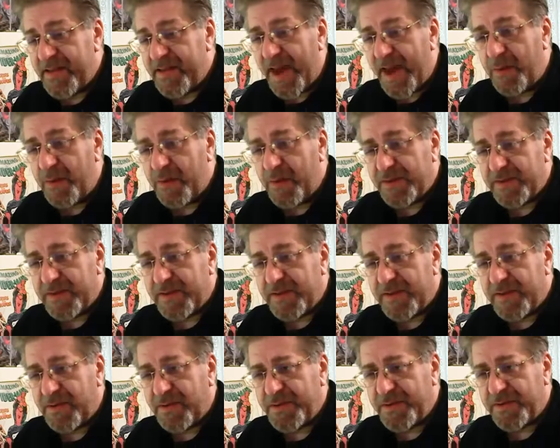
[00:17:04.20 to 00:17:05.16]
that one's.
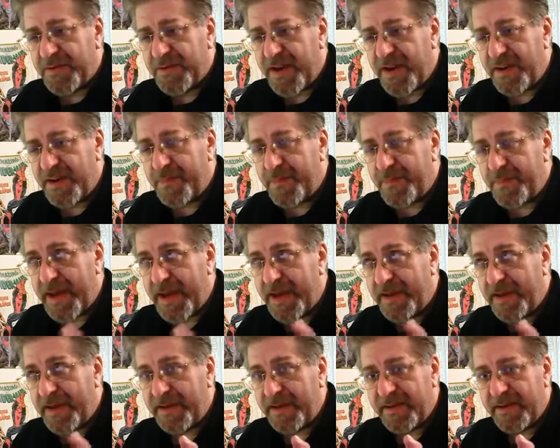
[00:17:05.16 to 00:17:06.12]
Those are signed
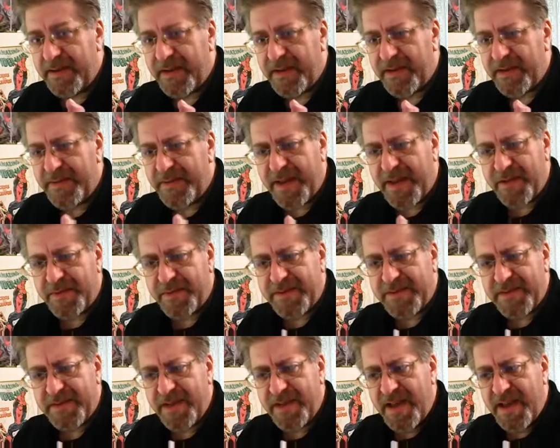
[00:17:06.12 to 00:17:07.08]
by I think
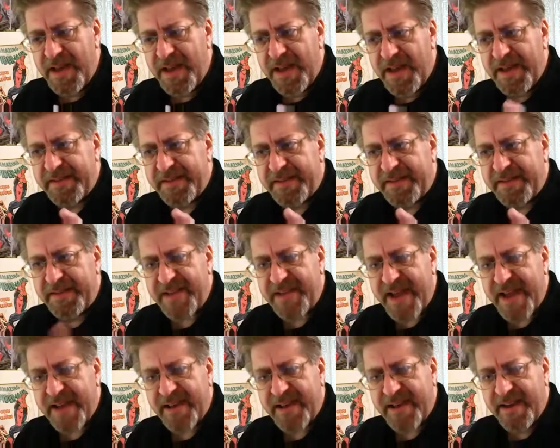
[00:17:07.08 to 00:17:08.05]
it's
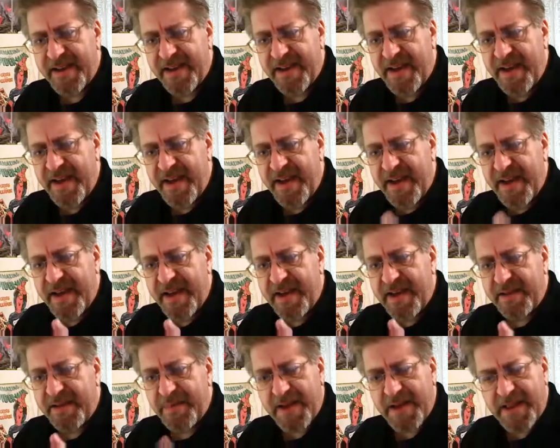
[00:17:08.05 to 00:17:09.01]
Zek
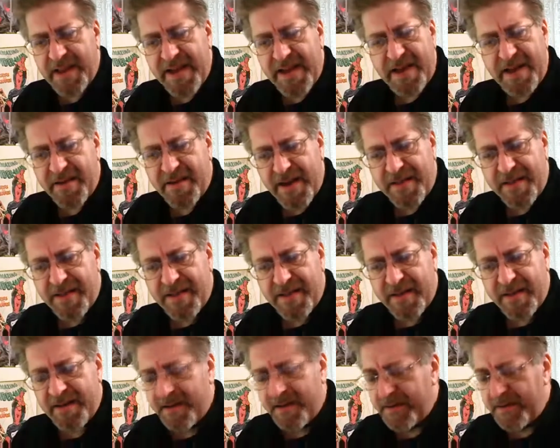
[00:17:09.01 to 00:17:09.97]
and McLeod, I
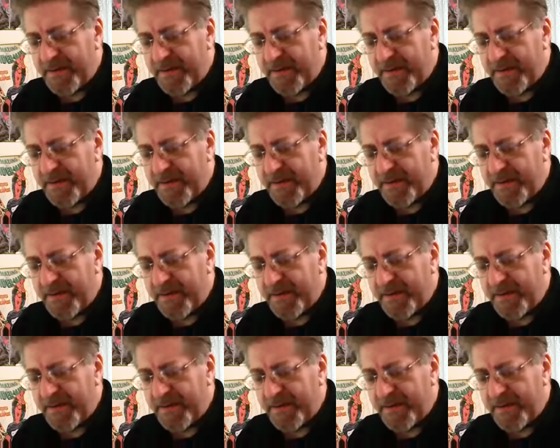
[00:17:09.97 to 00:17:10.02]
think.